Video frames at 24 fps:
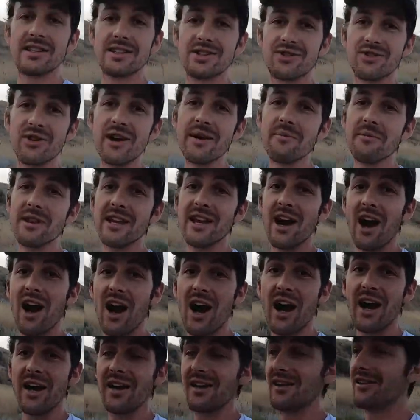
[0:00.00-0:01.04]
extremely
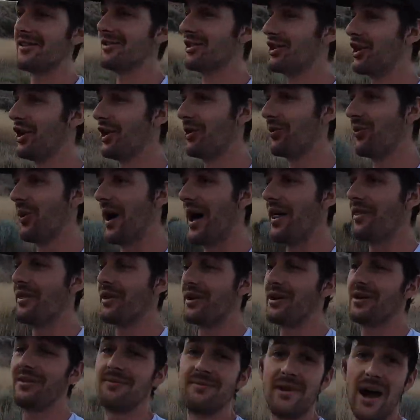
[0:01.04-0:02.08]
hot, good
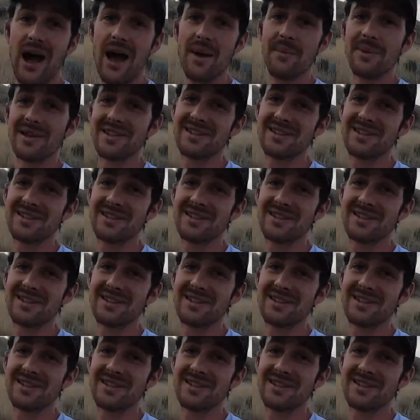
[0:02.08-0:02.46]
weather. I'm